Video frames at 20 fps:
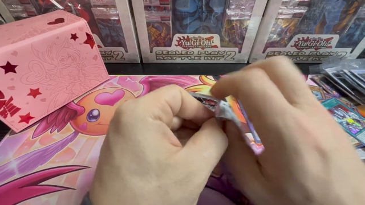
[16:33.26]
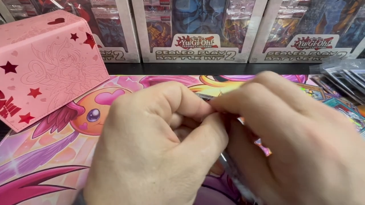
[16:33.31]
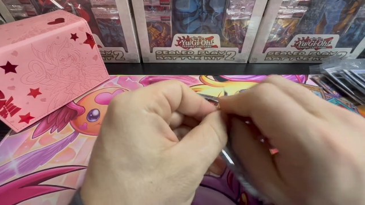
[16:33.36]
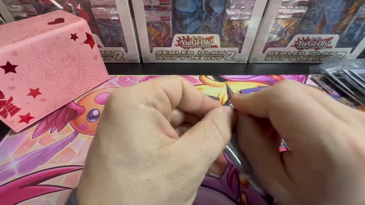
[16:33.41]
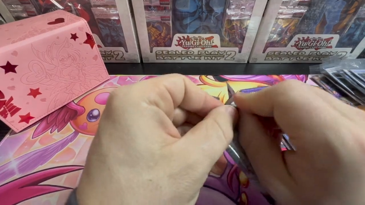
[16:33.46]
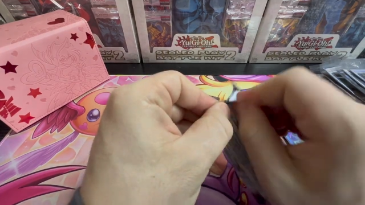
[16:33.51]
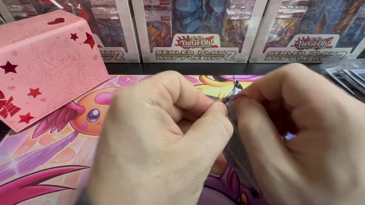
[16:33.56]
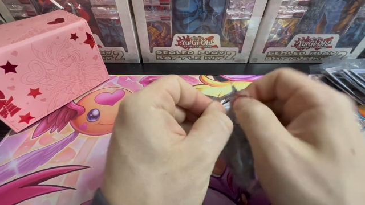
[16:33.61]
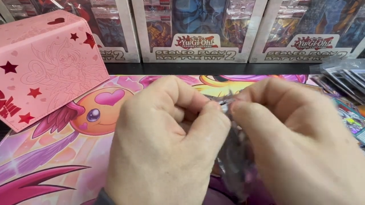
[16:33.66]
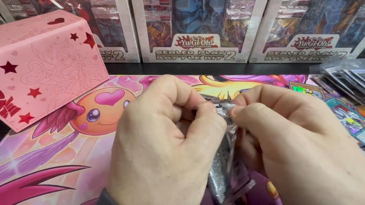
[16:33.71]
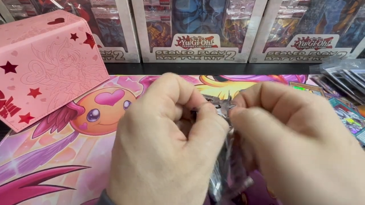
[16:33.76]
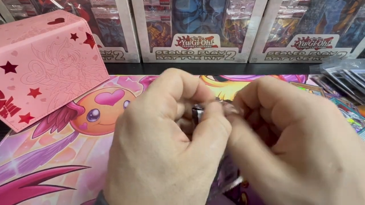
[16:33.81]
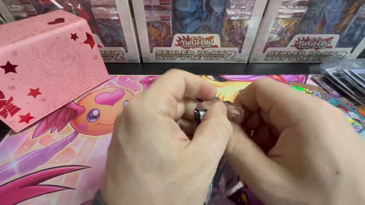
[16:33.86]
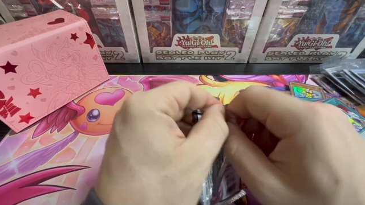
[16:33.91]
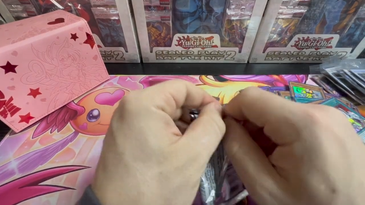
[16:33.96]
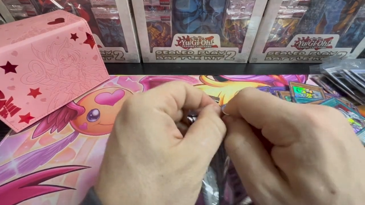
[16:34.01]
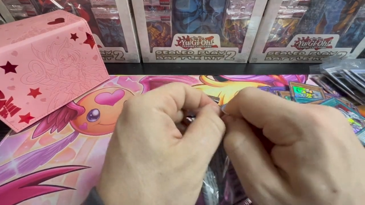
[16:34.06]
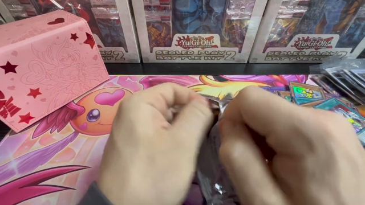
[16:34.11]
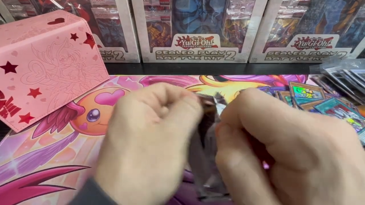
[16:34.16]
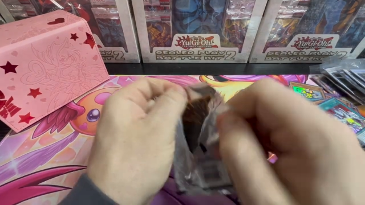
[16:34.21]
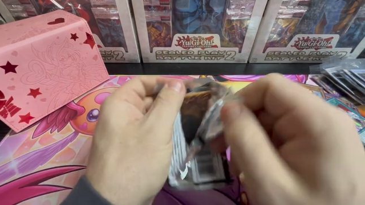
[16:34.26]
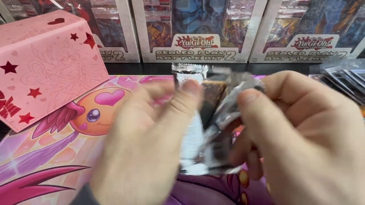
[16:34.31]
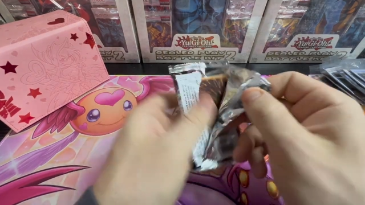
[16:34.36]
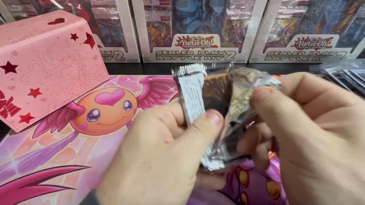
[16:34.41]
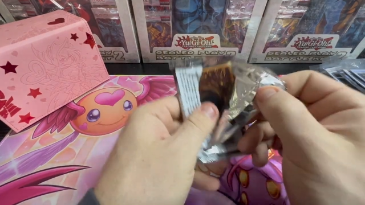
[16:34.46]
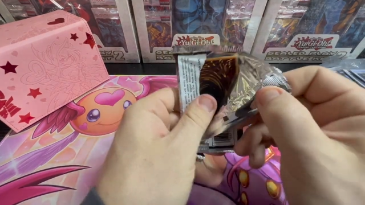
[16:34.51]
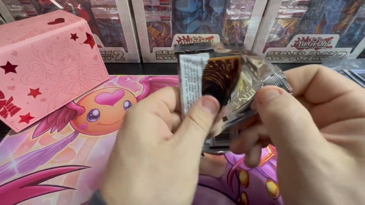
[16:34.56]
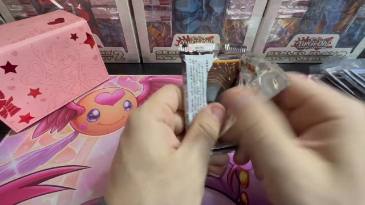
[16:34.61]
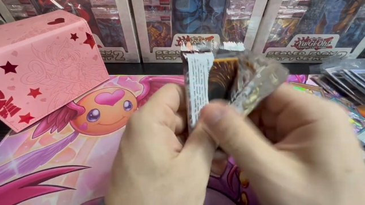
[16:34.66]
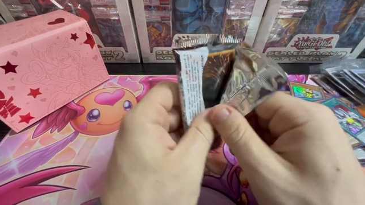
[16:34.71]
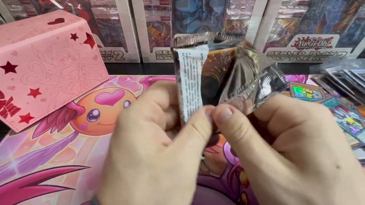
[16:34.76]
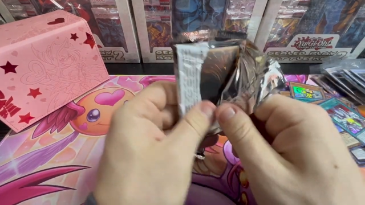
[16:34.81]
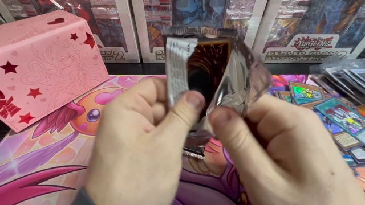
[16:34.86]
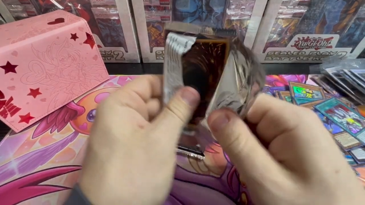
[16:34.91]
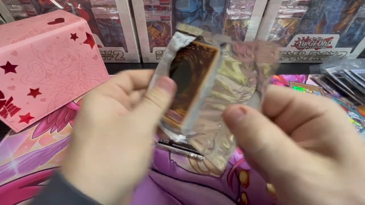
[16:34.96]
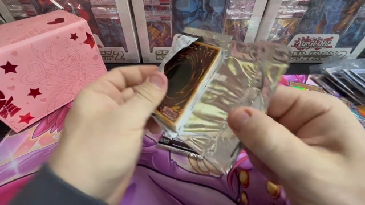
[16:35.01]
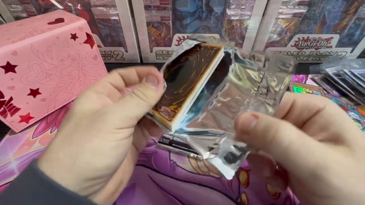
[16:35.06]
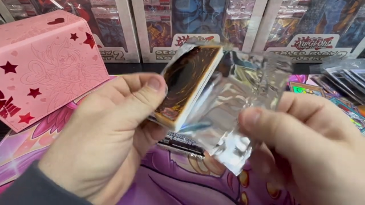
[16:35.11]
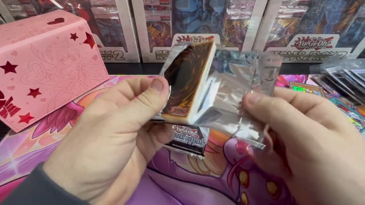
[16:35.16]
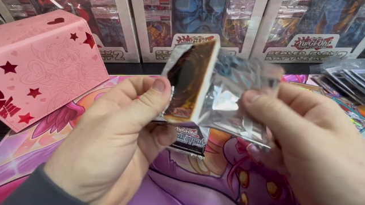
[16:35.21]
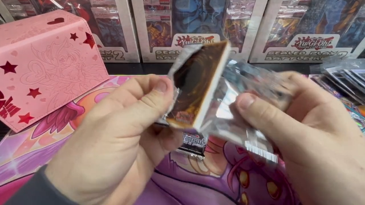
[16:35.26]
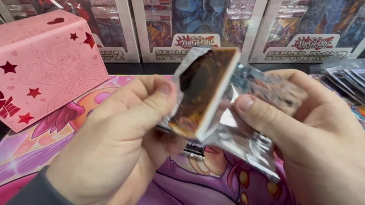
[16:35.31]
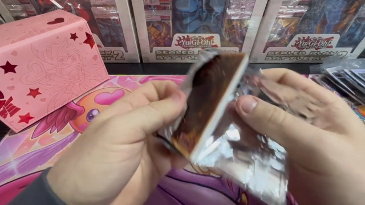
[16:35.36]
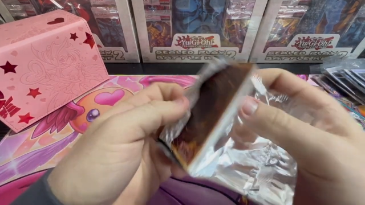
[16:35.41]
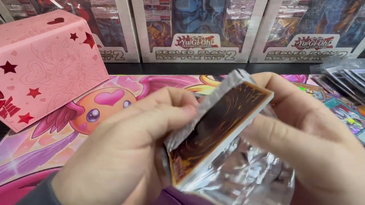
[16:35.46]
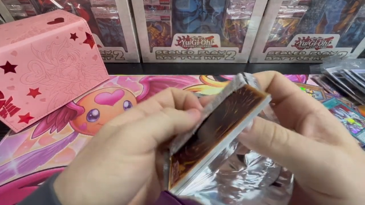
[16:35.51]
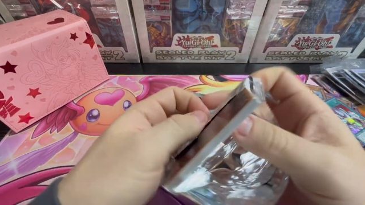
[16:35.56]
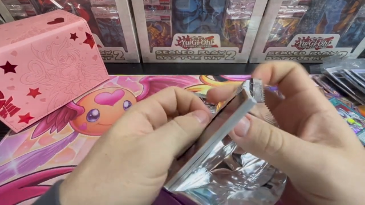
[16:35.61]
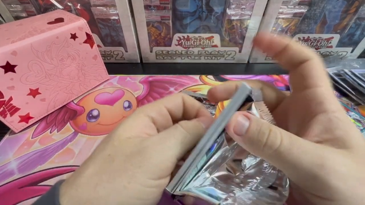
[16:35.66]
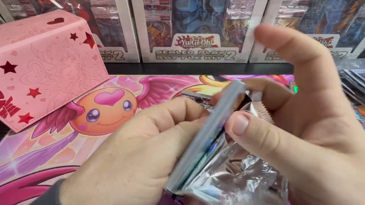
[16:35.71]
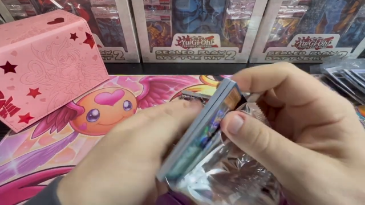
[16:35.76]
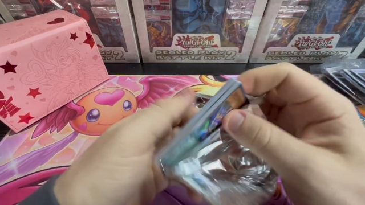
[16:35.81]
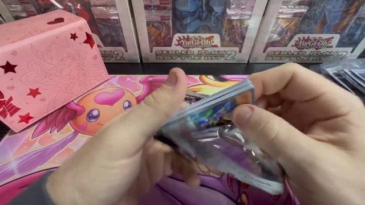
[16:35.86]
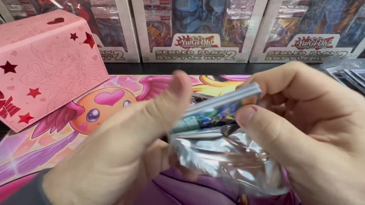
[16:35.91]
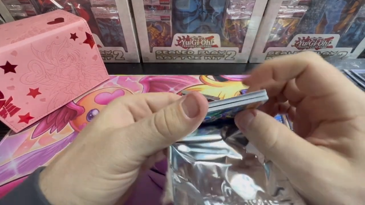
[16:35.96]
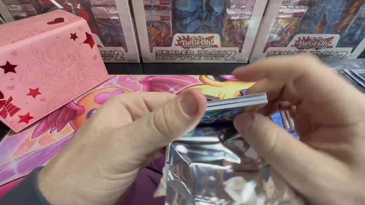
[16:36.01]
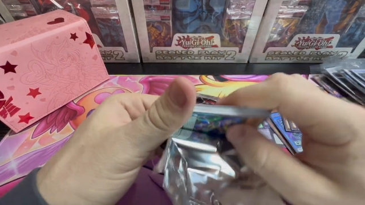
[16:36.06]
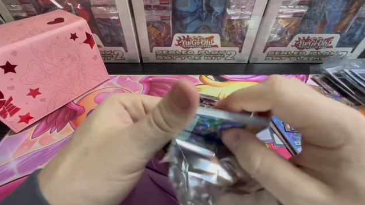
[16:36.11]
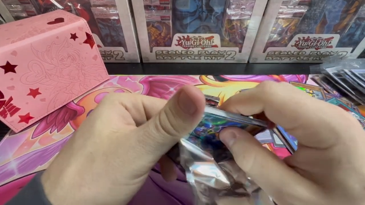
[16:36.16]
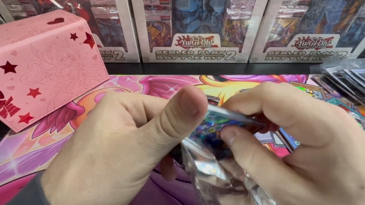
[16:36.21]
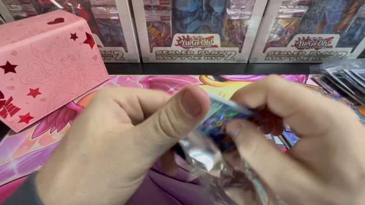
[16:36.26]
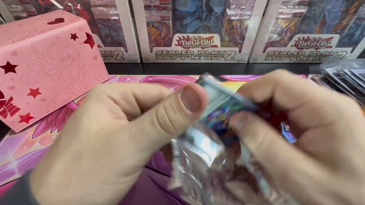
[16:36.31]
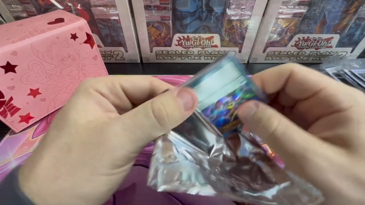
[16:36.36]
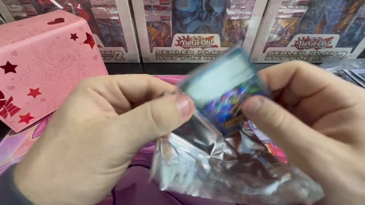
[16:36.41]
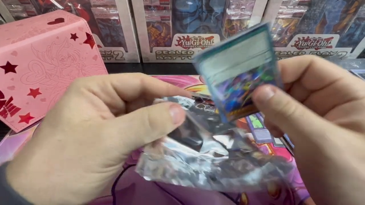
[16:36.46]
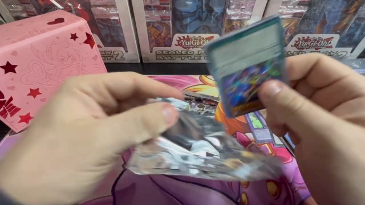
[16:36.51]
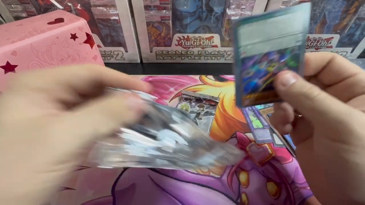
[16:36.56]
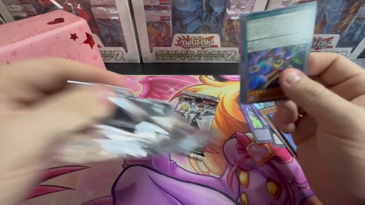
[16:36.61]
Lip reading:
No face is visible, so there are no lips to read.